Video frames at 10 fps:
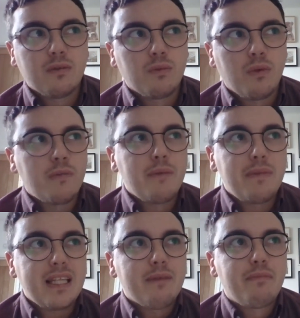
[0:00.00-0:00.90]
What might
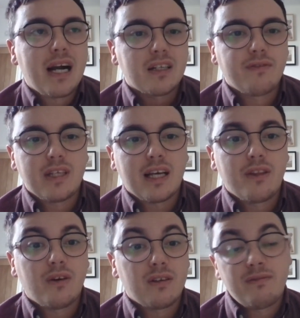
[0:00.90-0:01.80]
be the impact of that thought?